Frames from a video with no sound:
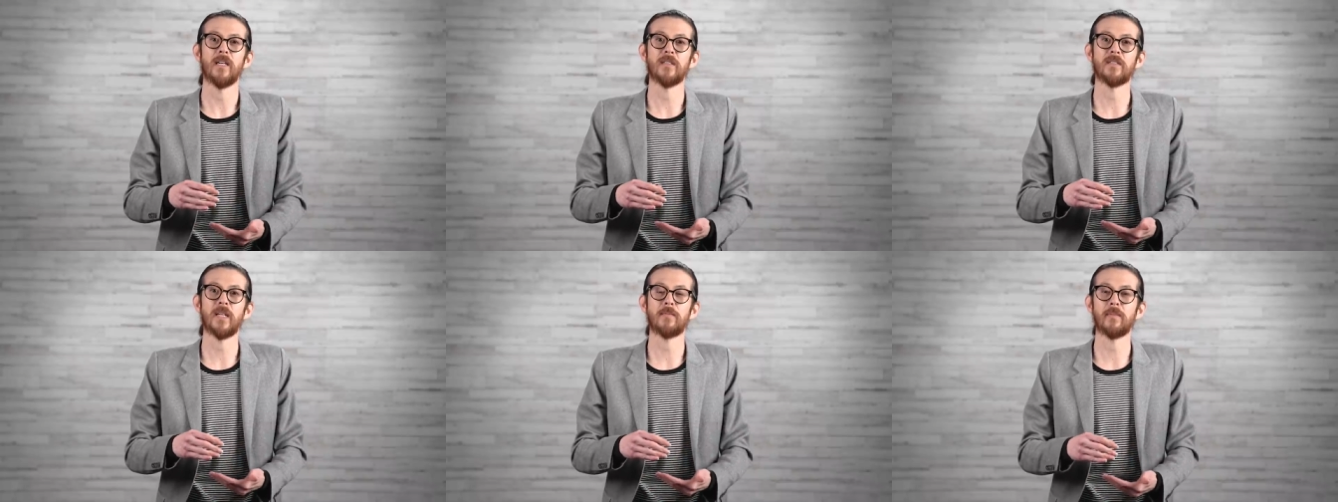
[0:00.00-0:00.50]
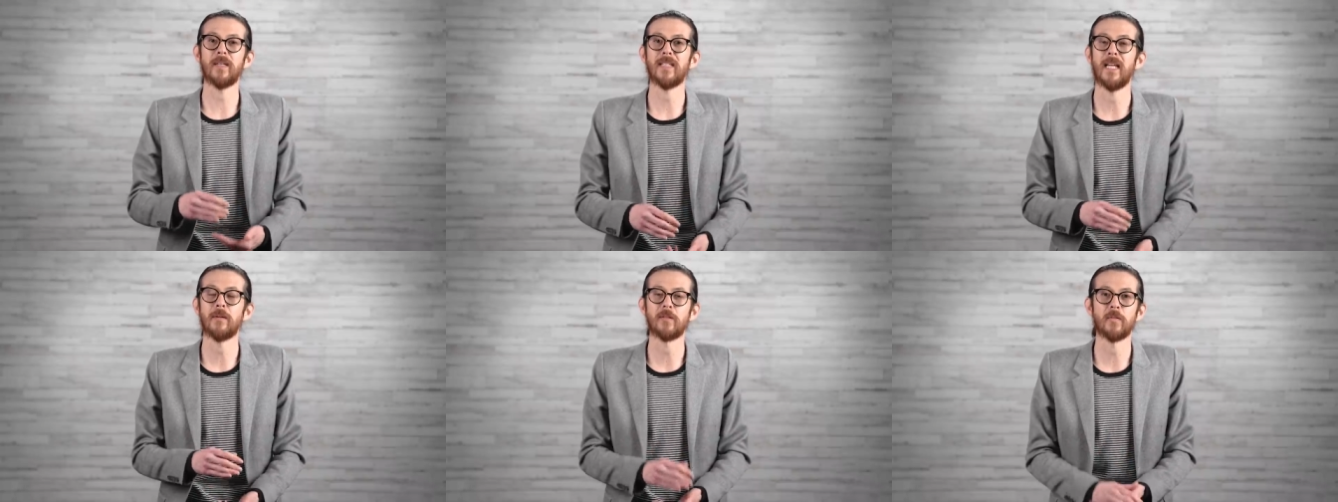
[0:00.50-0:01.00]
supplement that
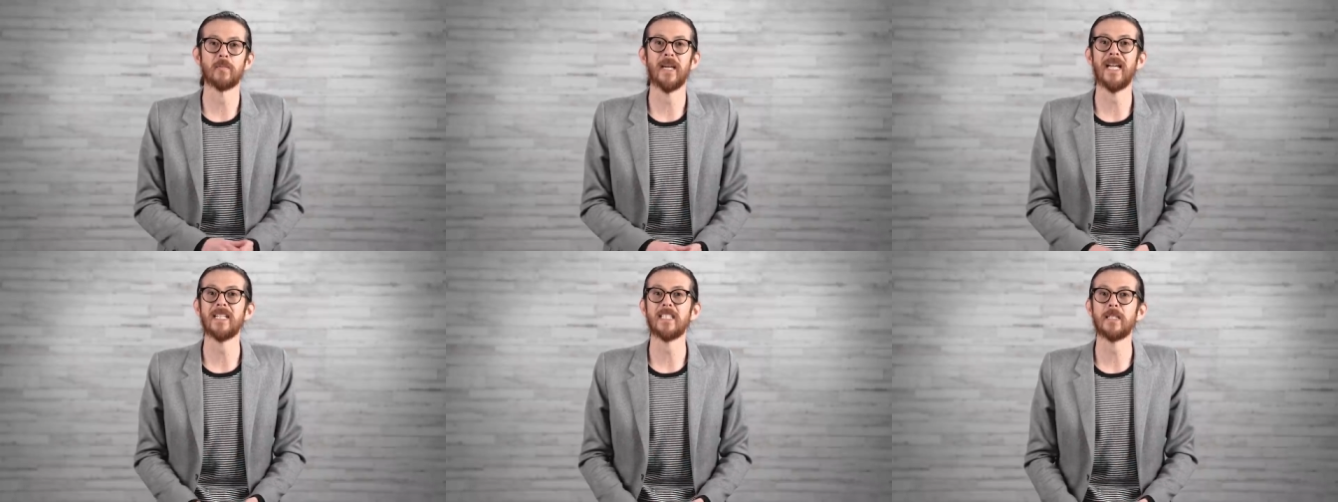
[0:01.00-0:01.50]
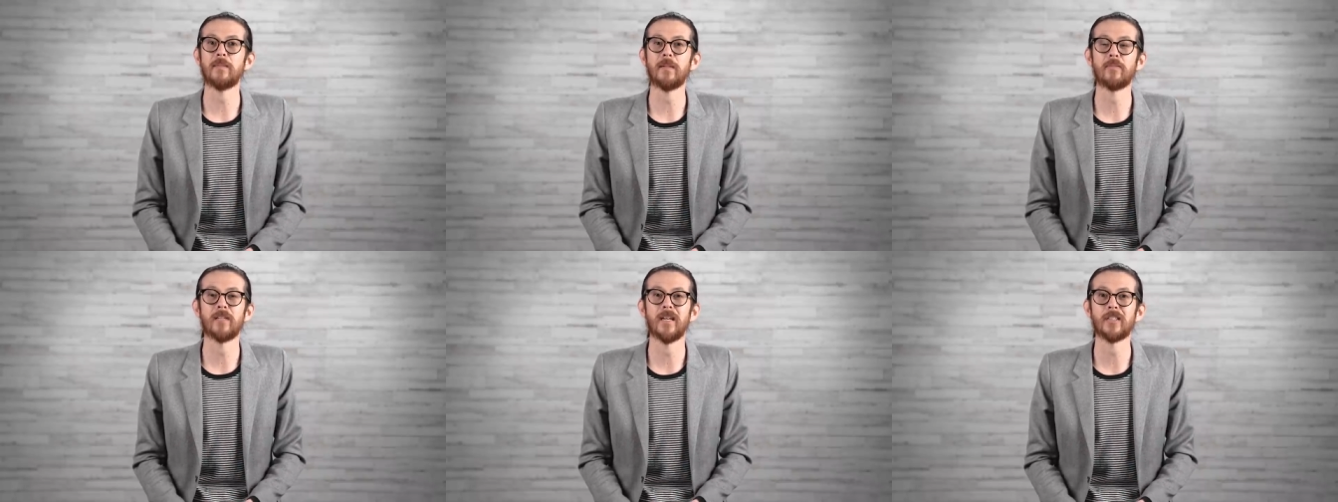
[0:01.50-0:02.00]
helps me with my ATP
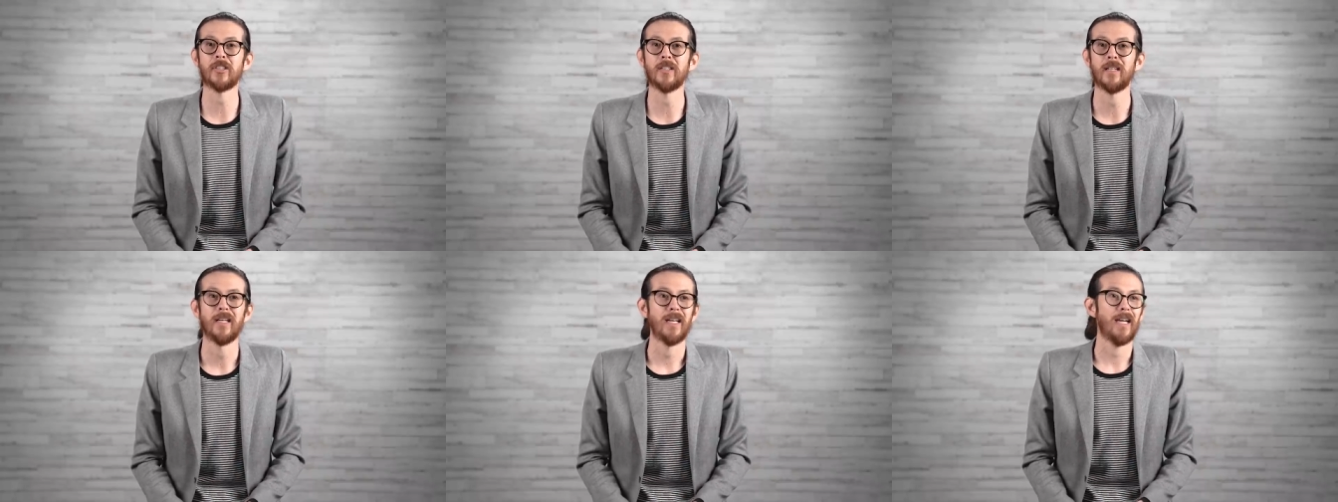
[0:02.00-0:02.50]
production.